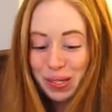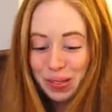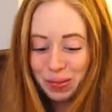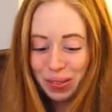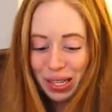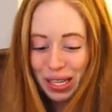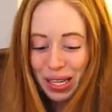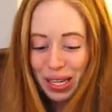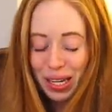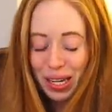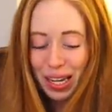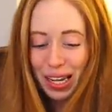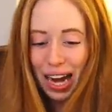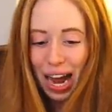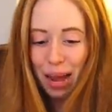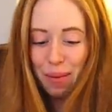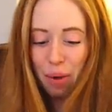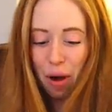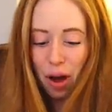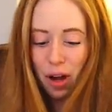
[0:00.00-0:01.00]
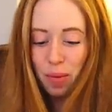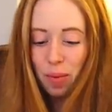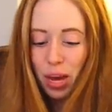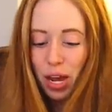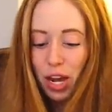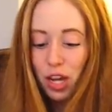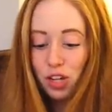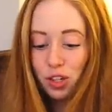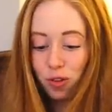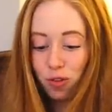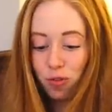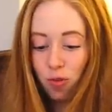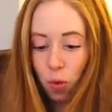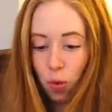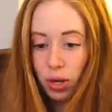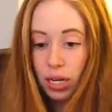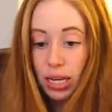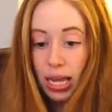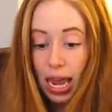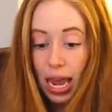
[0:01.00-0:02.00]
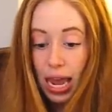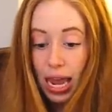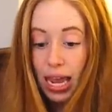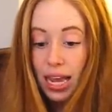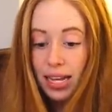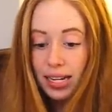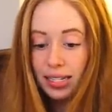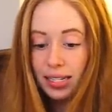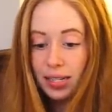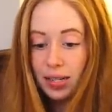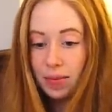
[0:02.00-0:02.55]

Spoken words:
is really good. I'm on page 48.